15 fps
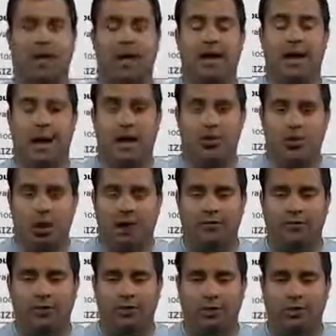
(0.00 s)
And now you have a
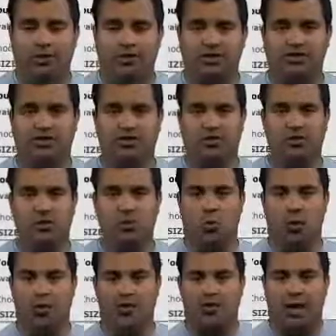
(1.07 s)
choice. Do you
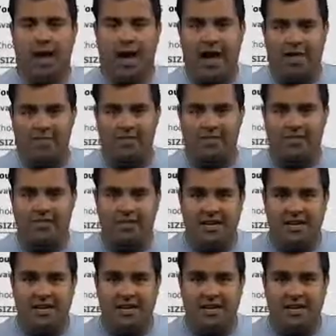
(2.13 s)
want to end the